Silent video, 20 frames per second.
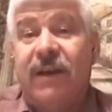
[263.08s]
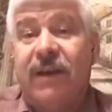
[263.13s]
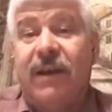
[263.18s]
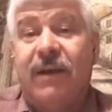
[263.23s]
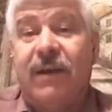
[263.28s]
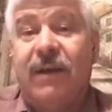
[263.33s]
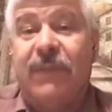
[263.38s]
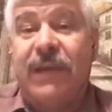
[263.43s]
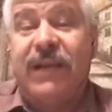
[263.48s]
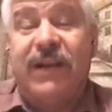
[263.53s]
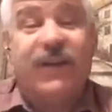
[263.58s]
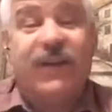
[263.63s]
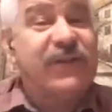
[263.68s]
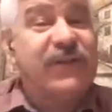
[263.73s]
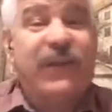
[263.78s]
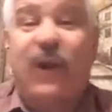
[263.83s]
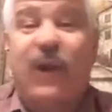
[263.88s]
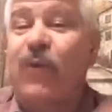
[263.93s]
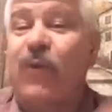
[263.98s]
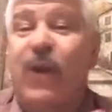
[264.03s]
because
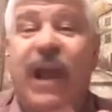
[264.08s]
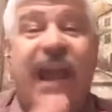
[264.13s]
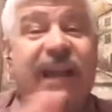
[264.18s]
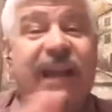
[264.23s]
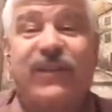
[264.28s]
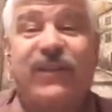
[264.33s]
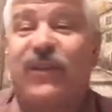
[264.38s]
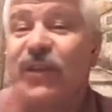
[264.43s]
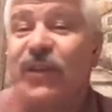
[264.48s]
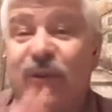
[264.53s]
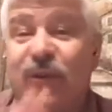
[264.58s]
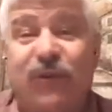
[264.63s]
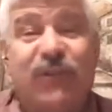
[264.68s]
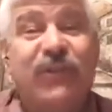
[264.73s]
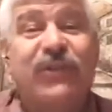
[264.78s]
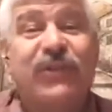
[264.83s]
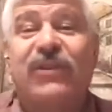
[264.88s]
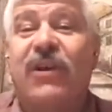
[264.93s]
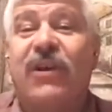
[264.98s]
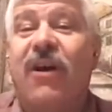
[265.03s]
there were
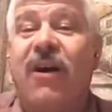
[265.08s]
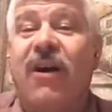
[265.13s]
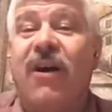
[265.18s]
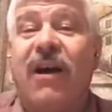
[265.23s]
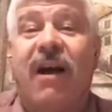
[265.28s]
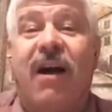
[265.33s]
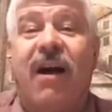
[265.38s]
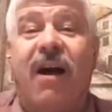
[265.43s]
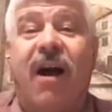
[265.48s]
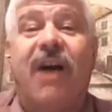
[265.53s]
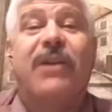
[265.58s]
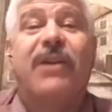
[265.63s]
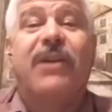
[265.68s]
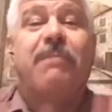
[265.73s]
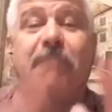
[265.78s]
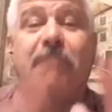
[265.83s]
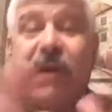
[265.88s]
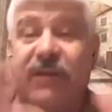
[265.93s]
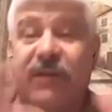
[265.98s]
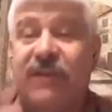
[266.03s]
executions on a
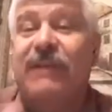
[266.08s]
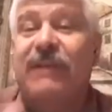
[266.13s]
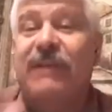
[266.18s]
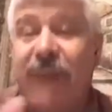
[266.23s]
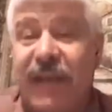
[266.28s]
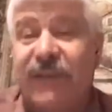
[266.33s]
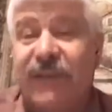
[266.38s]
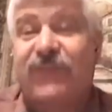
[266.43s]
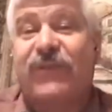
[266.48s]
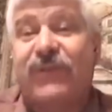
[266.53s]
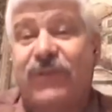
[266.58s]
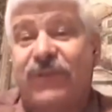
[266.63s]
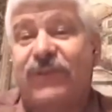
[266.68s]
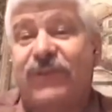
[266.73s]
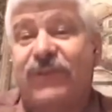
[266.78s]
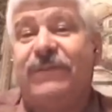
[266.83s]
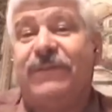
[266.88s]
monthly basis.